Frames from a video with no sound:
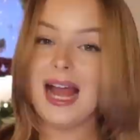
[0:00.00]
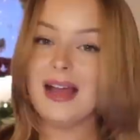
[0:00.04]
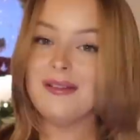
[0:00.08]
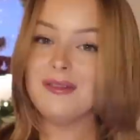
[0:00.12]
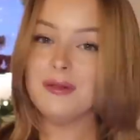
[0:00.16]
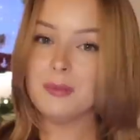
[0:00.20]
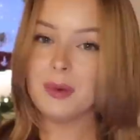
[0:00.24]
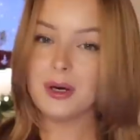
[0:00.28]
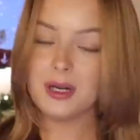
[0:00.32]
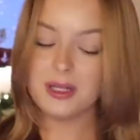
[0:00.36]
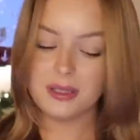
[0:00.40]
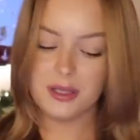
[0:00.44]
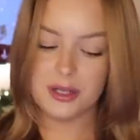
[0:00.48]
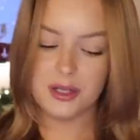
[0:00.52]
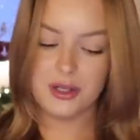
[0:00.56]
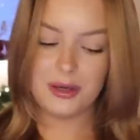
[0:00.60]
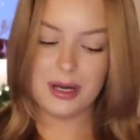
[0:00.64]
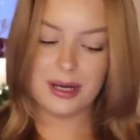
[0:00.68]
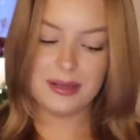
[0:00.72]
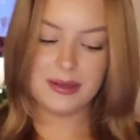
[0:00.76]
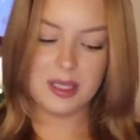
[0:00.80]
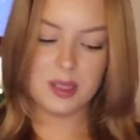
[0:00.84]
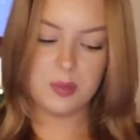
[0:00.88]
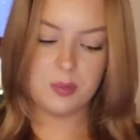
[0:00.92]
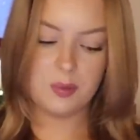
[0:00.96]
I haven't personally
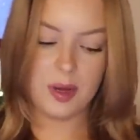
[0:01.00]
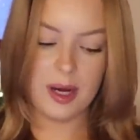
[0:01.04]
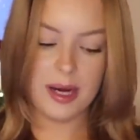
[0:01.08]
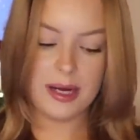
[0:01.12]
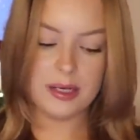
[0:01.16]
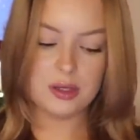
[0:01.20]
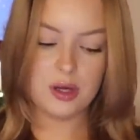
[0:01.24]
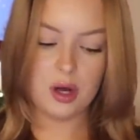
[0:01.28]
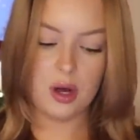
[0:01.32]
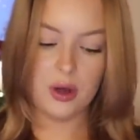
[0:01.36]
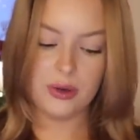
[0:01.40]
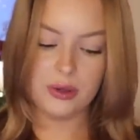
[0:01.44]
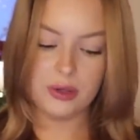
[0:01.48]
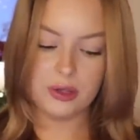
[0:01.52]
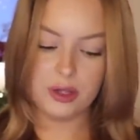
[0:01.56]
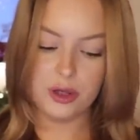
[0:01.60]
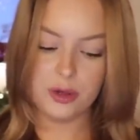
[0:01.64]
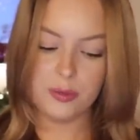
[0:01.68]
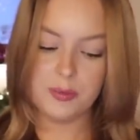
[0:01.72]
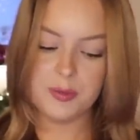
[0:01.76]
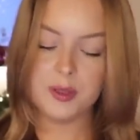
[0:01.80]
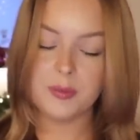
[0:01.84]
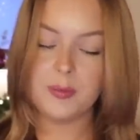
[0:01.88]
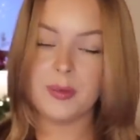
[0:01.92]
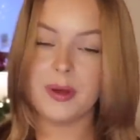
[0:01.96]
tried this brand called
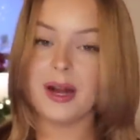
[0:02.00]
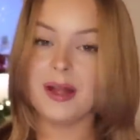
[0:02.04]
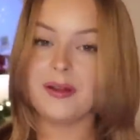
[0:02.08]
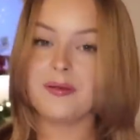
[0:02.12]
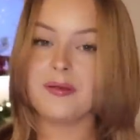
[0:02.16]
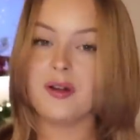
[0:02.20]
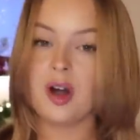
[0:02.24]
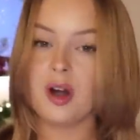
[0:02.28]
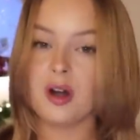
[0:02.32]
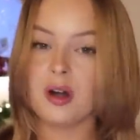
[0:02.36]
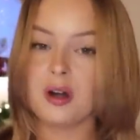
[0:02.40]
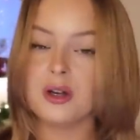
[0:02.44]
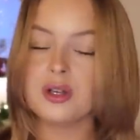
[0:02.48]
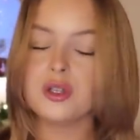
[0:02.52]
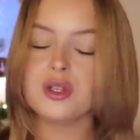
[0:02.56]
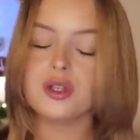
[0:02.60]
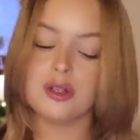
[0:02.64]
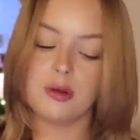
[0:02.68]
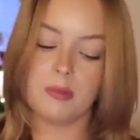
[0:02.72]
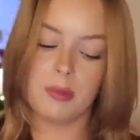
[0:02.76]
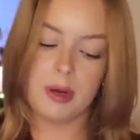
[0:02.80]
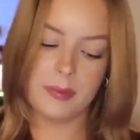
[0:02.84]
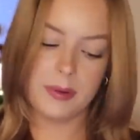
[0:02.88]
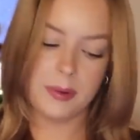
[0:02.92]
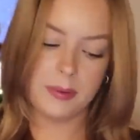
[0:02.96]
Loops, but I've heard
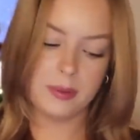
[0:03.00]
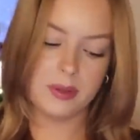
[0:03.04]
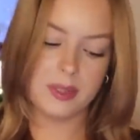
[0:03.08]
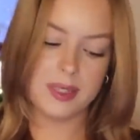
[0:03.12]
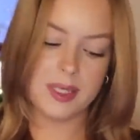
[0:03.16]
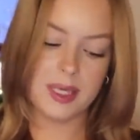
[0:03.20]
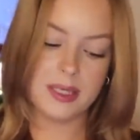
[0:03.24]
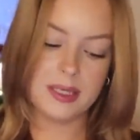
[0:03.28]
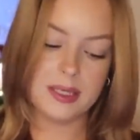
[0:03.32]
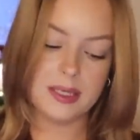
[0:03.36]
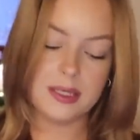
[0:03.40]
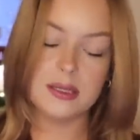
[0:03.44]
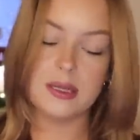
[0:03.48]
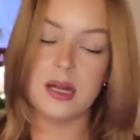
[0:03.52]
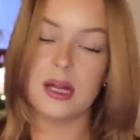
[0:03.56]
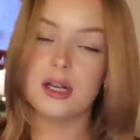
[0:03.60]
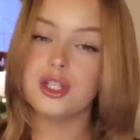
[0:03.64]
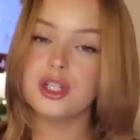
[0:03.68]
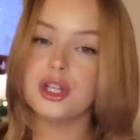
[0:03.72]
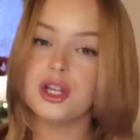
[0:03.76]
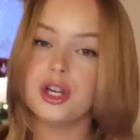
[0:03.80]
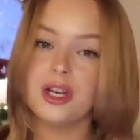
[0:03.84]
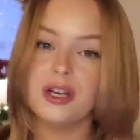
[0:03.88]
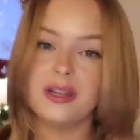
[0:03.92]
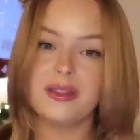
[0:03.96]
so many people say
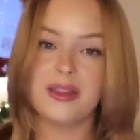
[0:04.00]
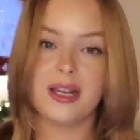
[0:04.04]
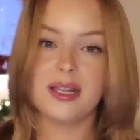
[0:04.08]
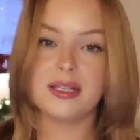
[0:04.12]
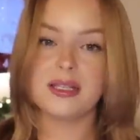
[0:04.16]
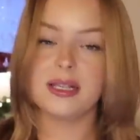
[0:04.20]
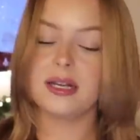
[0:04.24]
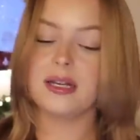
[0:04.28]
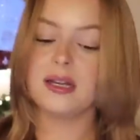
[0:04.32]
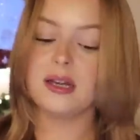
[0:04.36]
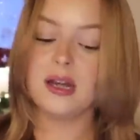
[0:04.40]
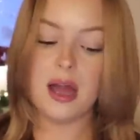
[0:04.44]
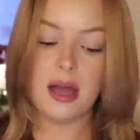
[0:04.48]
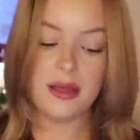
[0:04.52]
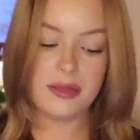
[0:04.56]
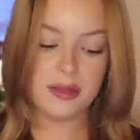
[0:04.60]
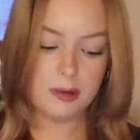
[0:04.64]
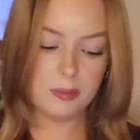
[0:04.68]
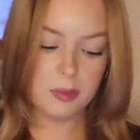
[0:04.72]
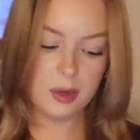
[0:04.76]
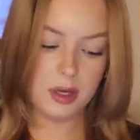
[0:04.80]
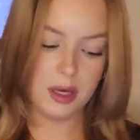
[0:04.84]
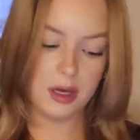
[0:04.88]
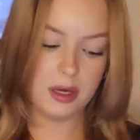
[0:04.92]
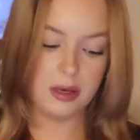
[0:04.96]
such good things, like
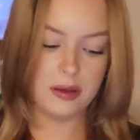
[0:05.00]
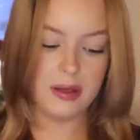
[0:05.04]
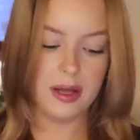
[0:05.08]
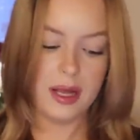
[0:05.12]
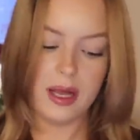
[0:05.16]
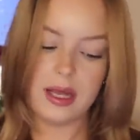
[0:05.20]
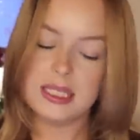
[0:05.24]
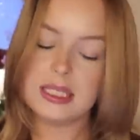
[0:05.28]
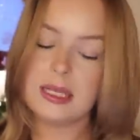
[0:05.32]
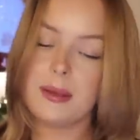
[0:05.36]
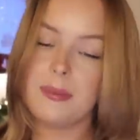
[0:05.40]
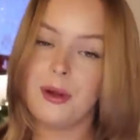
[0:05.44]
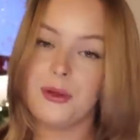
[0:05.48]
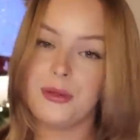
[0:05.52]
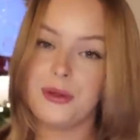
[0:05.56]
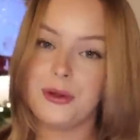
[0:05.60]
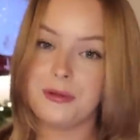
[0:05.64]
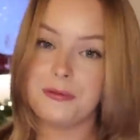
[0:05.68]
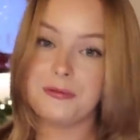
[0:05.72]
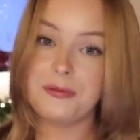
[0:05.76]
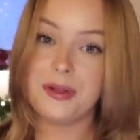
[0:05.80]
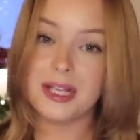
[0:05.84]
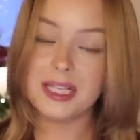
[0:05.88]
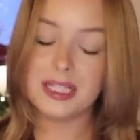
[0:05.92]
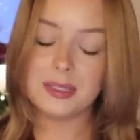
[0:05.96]
nothing but good things about
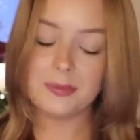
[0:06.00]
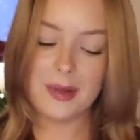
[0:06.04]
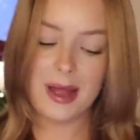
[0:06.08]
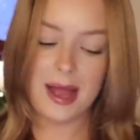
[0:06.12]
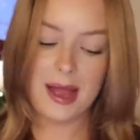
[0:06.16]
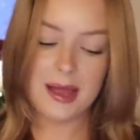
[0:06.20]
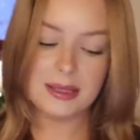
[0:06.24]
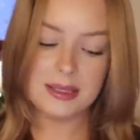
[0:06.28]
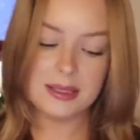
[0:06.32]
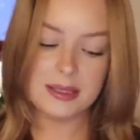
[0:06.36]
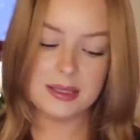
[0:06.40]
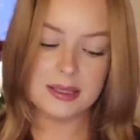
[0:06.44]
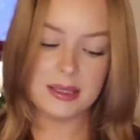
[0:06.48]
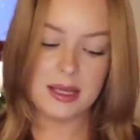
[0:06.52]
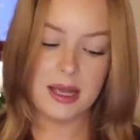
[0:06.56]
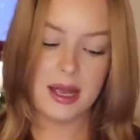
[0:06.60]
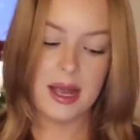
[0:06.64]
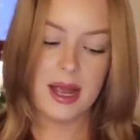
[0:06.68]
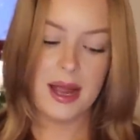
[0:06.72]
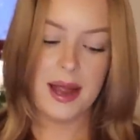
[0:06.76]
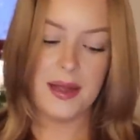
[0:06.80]
their face masks.